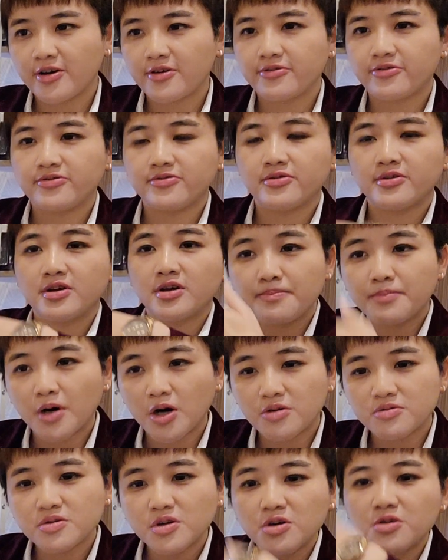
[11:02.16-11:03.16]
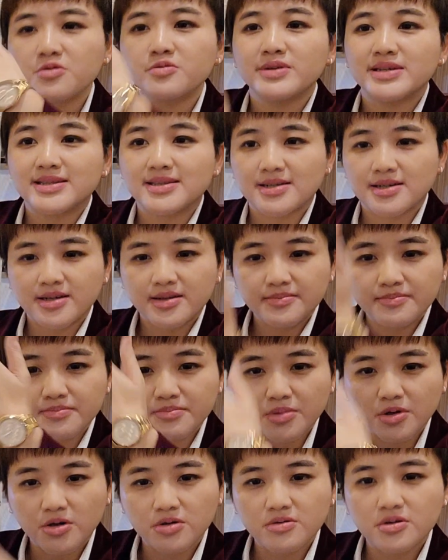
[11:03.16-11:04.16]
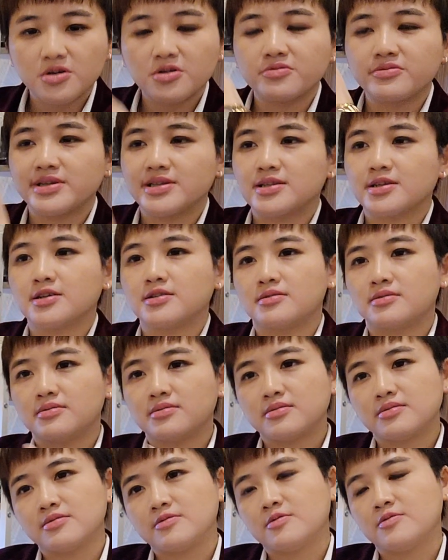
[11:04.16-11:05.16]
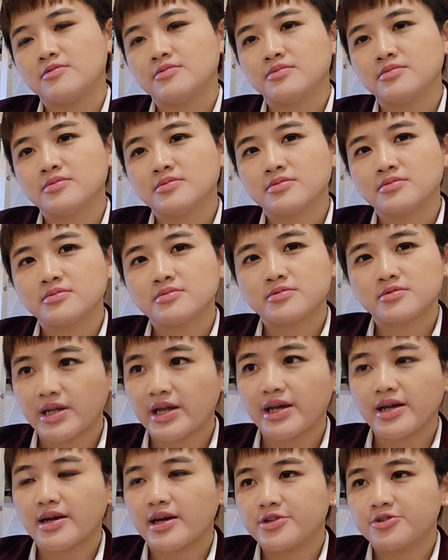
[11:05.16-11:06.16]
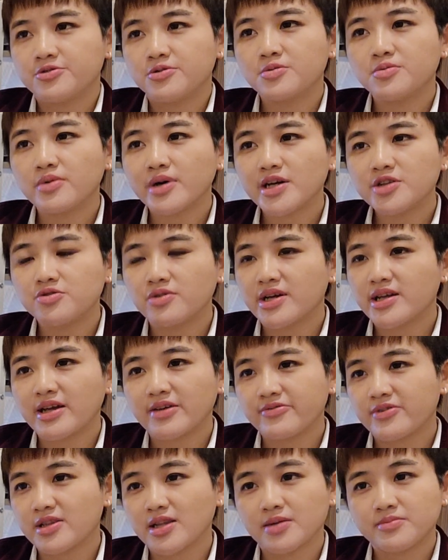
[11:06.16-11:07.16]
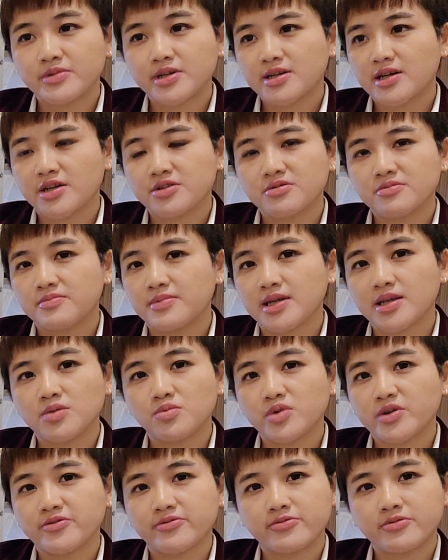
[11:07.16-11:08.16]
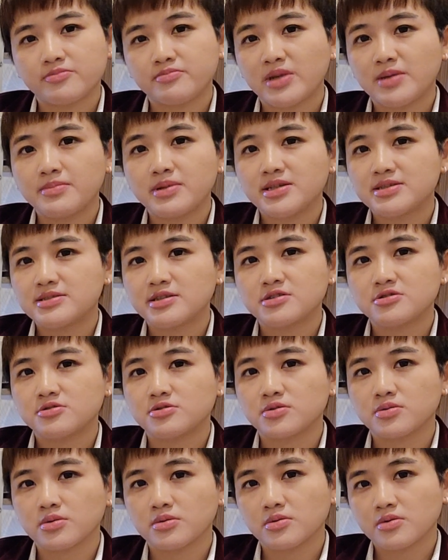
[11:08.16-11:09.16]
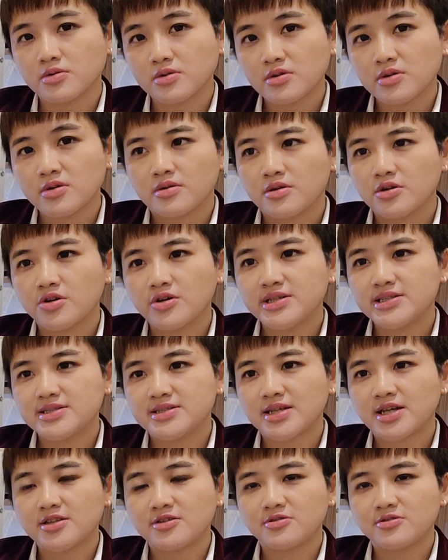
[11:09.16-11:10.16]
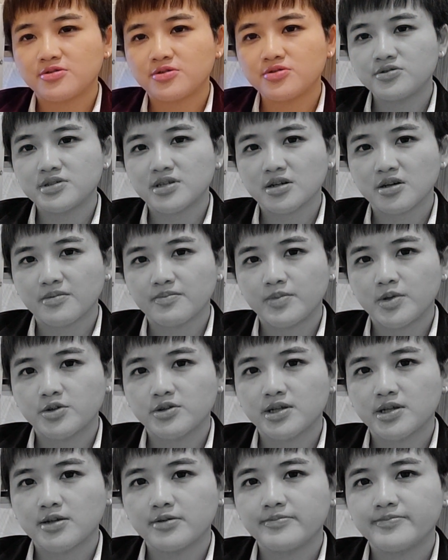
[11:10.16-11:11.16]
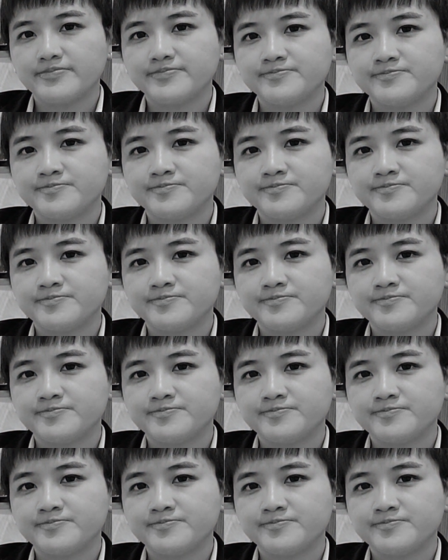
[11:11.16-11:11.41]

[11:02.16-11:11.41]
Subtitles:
forth, borrow, return. Like, I don't know why do I have a library card to begin with. Maybe just to go inside to use the computer.